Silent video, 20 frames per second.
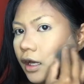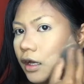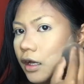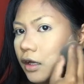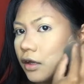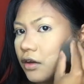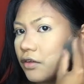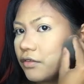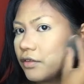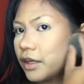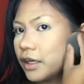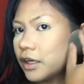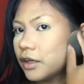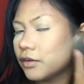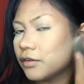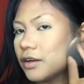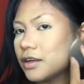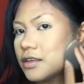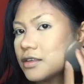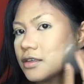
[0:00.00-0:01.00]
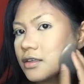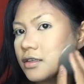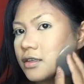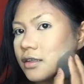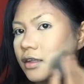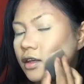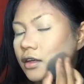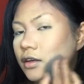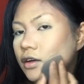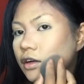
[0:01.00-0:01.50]
kind of like erases
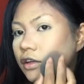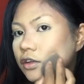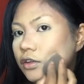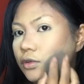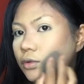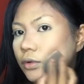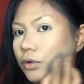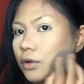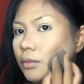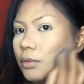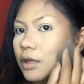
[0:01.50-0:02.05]
the contour